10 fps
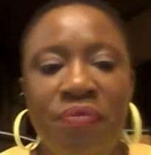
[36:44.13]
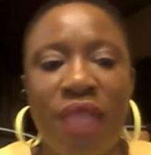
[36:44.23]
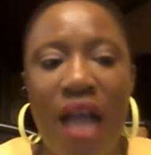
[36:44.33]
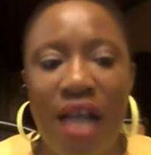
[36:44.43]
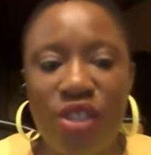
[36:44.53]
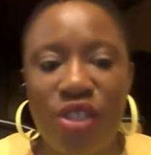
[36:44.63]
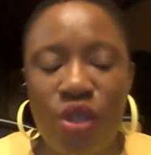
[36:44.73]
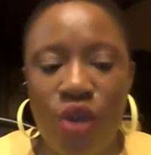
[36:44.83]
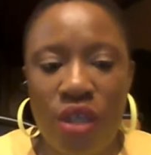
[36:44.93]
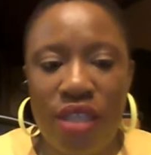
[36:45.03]
Ask your
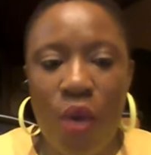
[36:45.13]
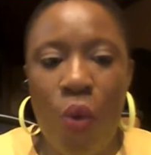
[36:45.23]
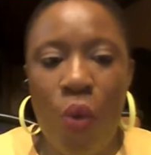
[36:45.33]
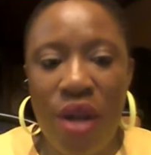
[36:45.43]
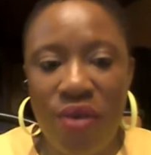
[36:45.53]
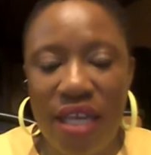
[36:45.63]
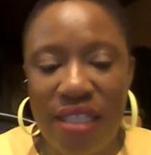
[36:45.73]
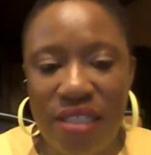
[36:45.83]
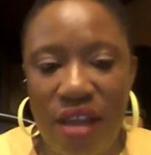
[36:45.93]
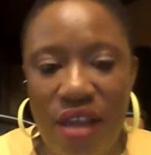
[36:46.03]
doctor when you can
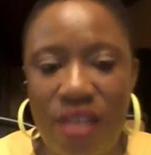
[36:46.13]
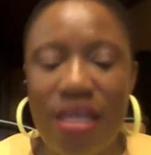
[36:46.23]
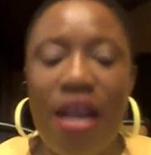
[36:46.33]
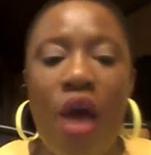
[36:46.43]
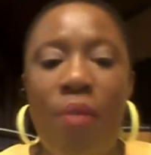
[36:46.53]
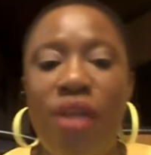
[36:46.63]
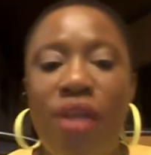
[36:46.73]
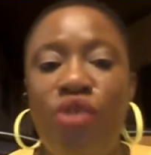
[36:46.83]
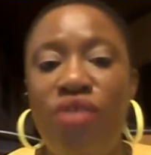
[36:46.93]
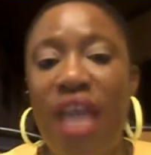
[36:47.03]
start and how much
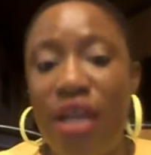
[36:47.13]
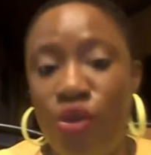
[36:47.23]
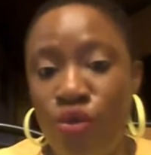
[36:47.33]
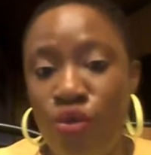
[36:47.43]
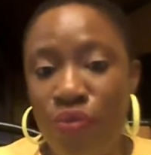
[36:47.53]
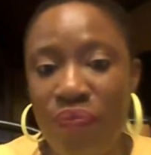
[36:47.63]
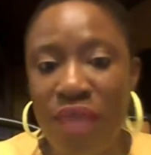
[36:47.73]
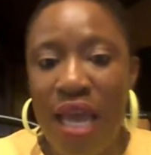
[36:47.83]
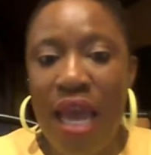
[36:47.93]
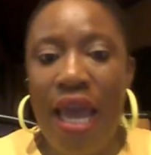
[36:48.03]
you can do.
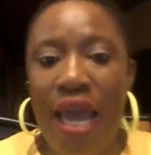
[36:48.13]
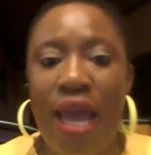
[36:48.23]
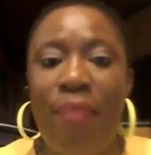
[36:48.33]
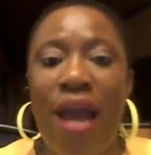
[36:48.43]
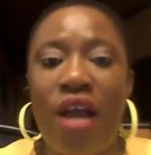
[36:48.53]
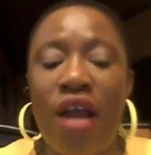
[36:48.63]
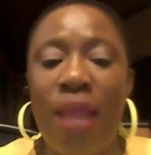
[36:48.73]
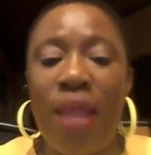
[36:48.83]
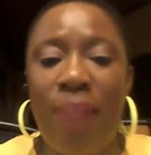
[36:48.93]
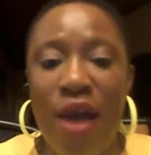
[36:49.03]
A
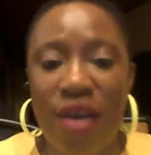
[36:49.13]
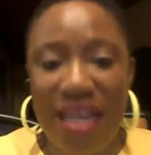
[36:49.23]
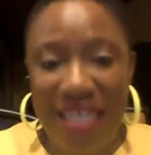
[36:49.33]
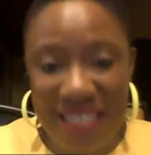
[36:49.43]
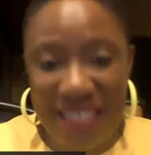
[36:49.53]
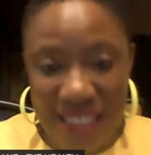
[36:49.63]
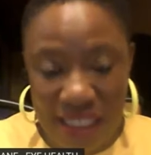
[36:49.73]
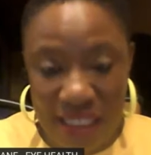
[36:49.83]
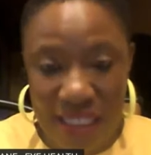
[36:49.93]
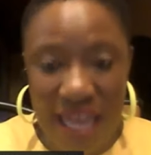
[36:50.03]
biokineticist
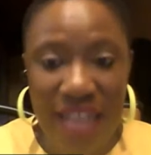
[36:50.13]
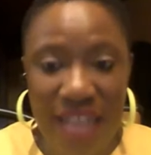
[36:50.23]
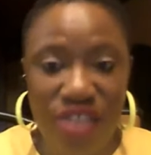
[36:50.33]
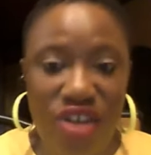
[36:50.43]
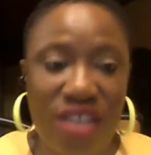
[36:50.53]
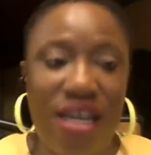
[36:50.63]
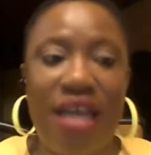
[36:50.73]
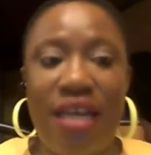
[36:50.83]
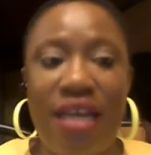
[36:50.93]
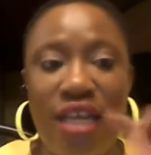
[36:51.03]
can structure a
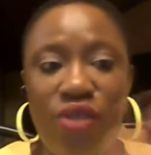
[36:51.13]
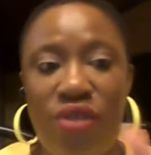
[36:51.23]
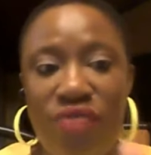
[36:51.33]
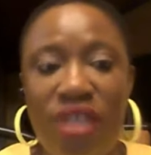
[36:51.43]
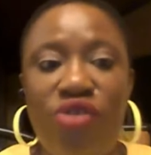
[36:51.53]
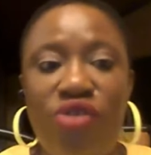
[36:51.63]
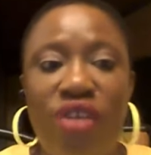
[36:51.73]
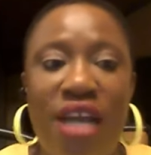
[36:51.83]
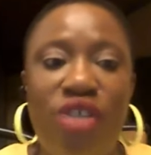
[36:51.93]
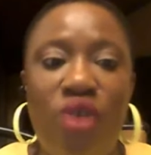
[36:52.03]
gradual
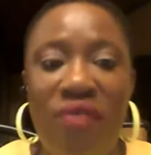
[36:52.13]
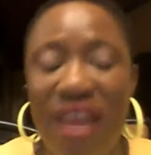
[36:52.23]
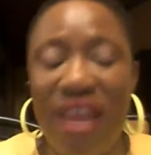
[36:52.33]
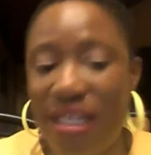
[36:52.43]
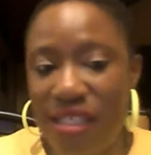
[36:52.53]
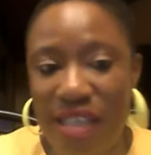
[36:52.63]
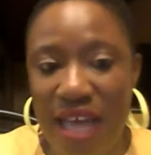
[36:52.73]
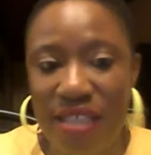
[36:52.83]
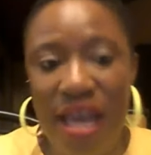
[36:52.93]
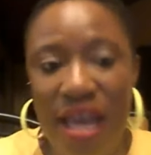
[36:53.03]
reintroduction of
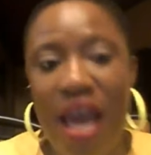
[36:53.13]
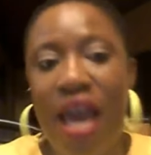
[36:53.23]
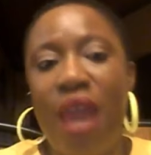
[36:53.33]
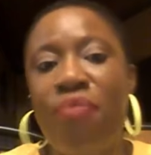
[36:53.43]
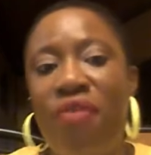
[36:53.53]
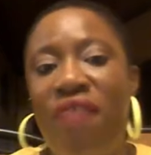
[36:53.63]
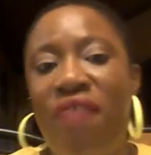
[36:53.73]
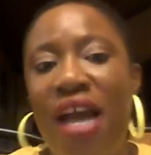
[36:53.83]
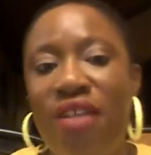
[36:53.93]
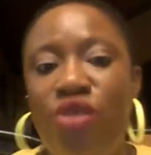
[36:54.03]
exercise and
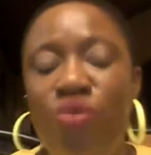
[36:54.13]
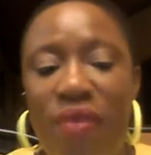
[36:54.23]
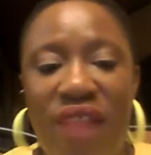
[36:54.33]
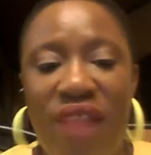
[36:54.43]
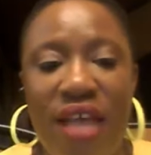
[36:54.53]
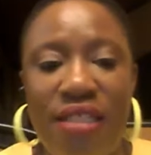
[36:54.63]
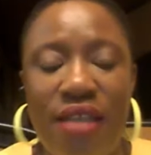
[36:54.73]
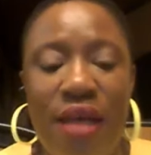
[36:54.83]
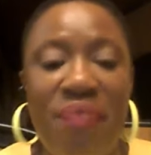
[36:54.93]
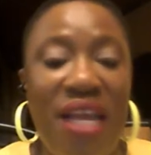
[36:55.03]
provide supervised
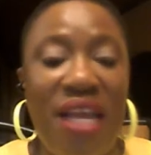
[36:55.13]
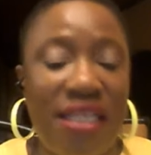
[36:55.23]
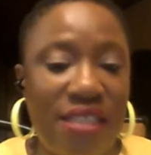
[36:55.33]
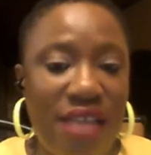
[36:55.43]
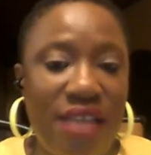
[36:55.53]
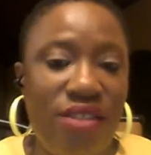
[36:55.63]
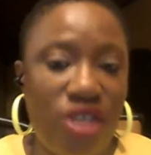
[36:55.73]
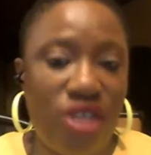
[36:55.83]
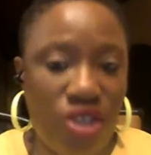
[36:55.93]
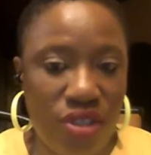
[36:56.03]
exercise
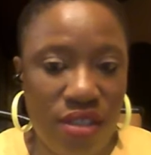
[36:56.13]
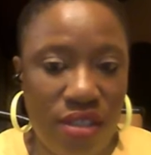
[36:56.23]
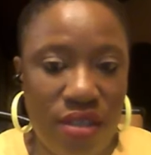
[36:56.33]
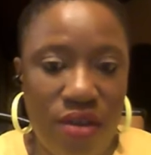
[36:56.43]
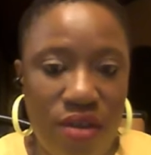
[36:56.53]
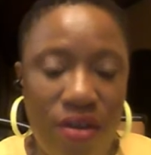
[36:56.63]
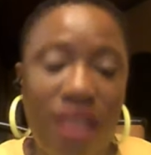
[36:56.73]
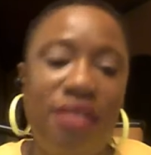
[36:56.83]
sessions. Right?